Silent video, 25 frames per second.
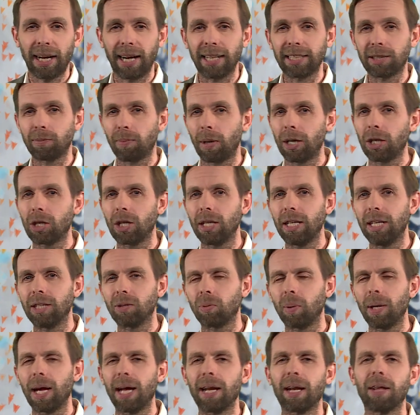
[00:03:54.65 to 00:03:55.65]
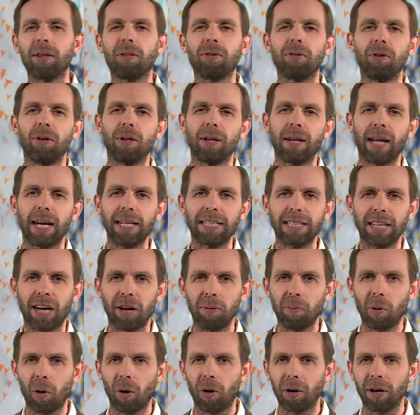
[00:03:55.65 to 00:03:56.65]
especially as we head through the
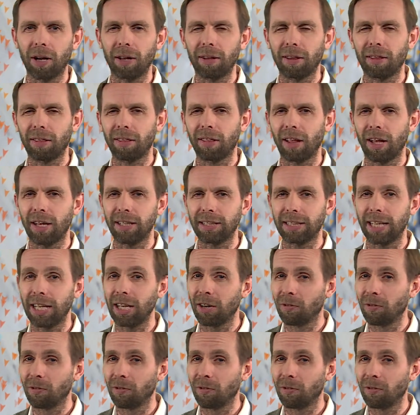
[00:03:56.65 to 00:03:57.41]
daytime on Thursday.